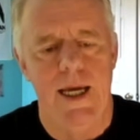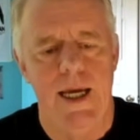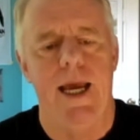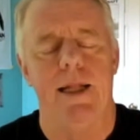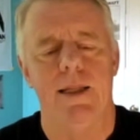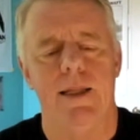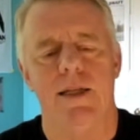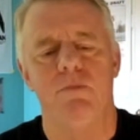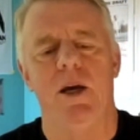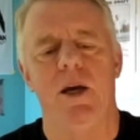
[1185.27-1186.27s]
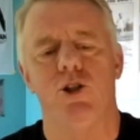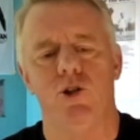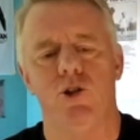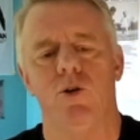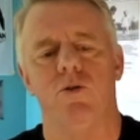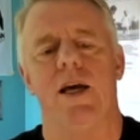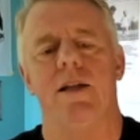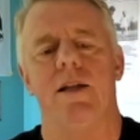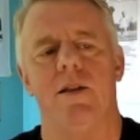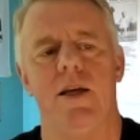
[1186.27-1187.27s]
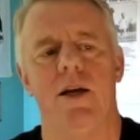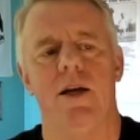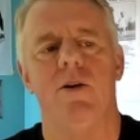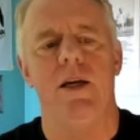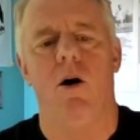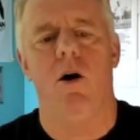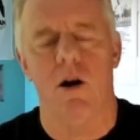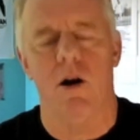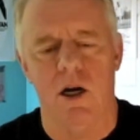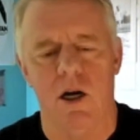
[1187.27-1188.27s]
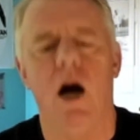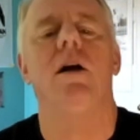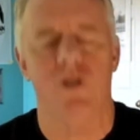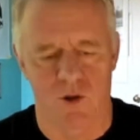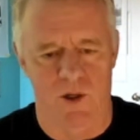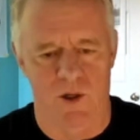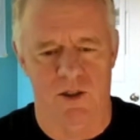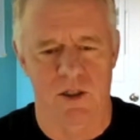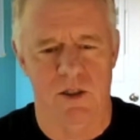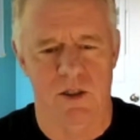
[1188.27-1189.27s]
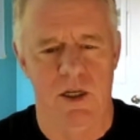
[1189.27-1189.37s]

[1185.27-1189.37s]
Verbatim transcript: and let's make sure that there are consequences.